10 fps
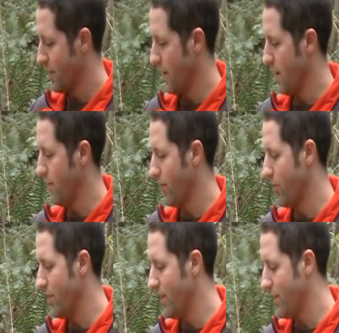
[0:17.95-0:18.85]
And
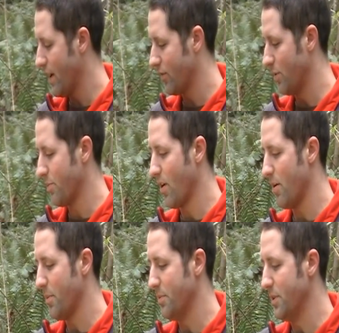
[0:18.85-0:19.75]
so these actually
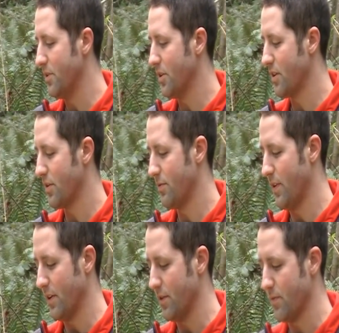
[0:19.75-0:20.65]
probably look
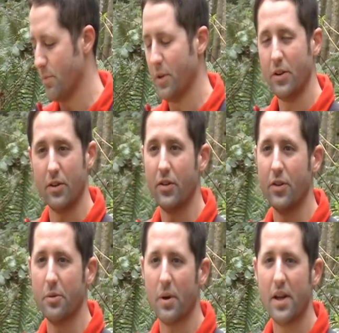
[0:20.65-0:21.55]
fairly familiar to
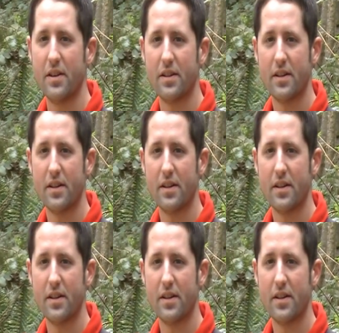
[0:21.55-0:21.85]
you, right?